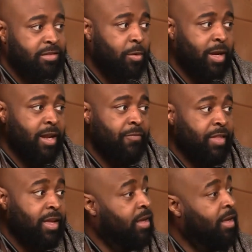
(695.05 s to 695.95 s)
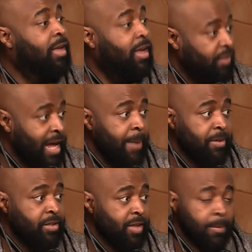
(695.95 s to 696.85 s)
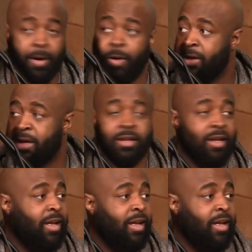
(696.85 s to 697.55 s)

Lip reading: So if it happened to the opponent